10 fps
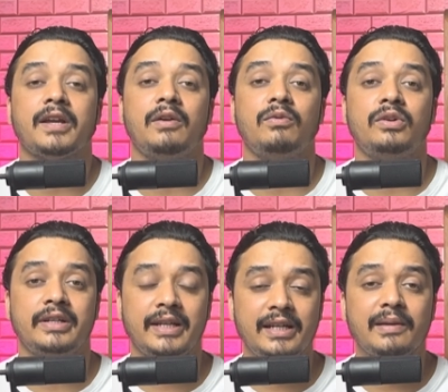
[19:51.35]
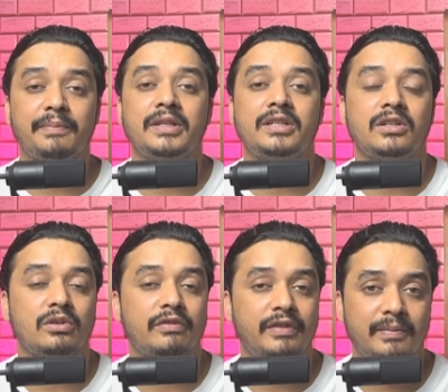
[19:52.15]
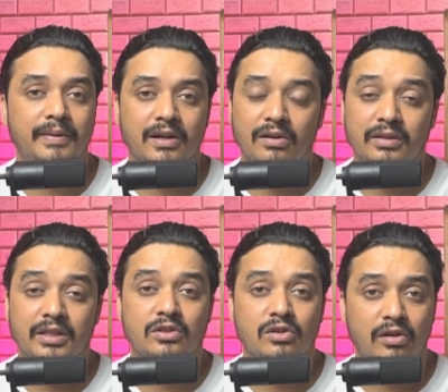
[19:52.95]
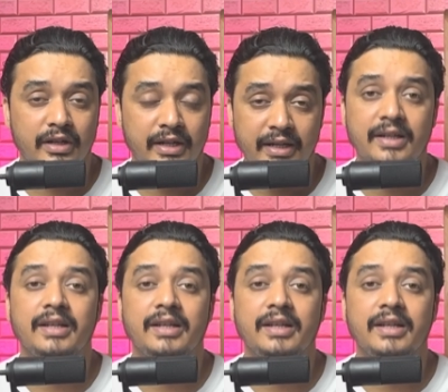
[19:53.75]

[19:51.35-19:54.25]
I would really appreciate your feedback on this content.